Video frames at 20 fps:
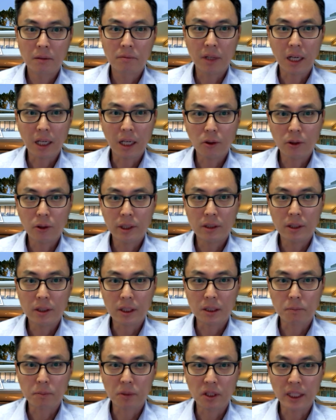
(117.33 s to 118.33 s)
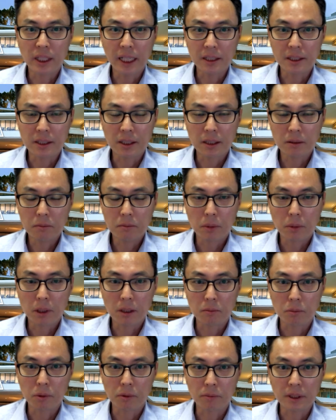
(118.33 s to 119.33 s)
Following the explanation
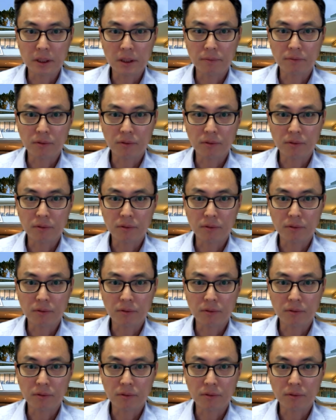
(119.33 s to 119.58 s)
by Professor